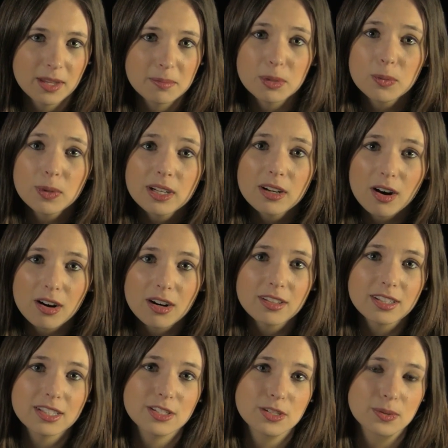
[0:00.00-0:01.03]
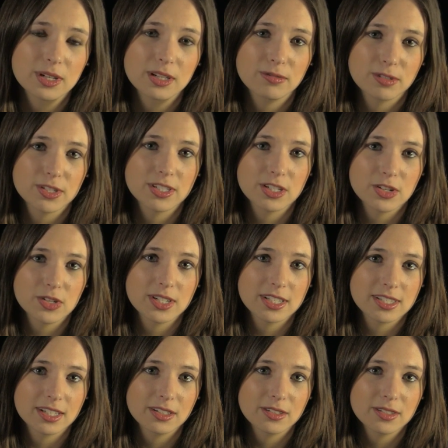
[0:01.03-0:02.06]
But what are these twenty-first century
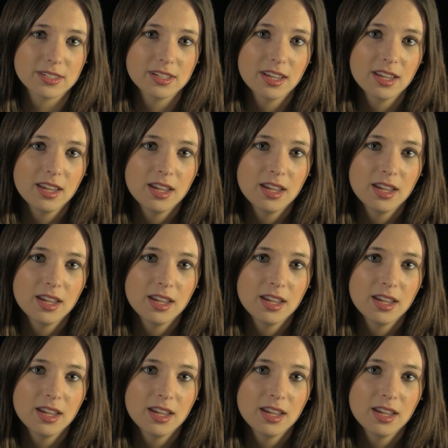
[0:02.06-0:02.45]
skills?